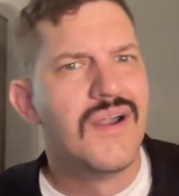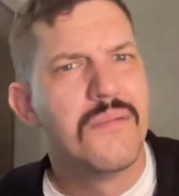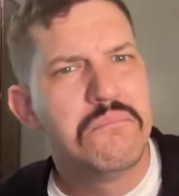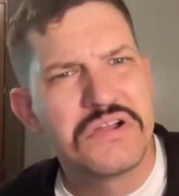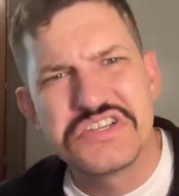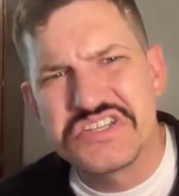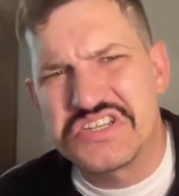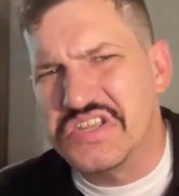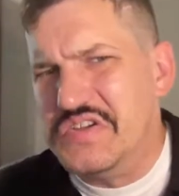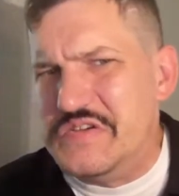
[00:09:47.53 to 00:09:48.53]
But just
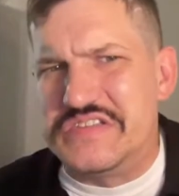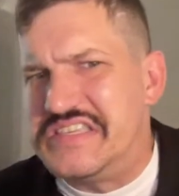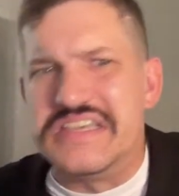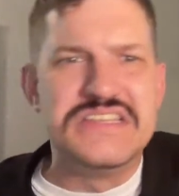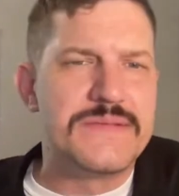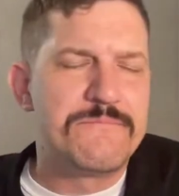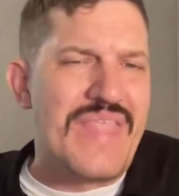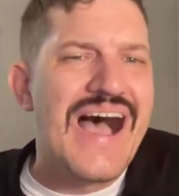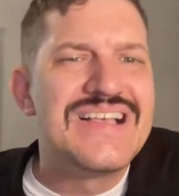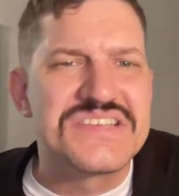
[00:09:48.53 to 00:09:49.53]
to use these
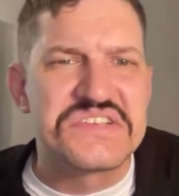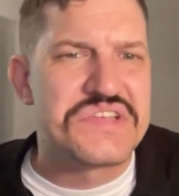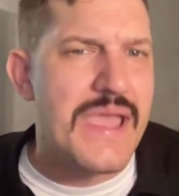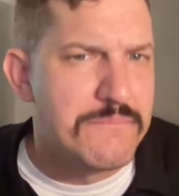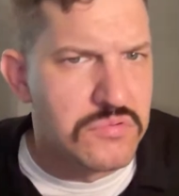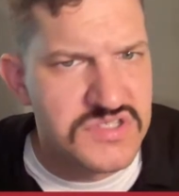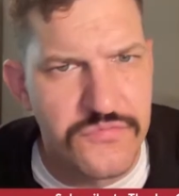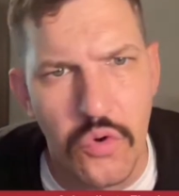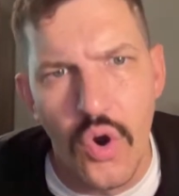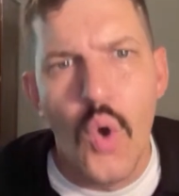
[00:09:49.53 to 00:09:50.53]
as examples
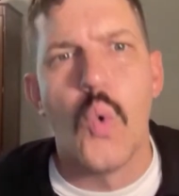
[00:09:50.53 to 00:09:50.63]
for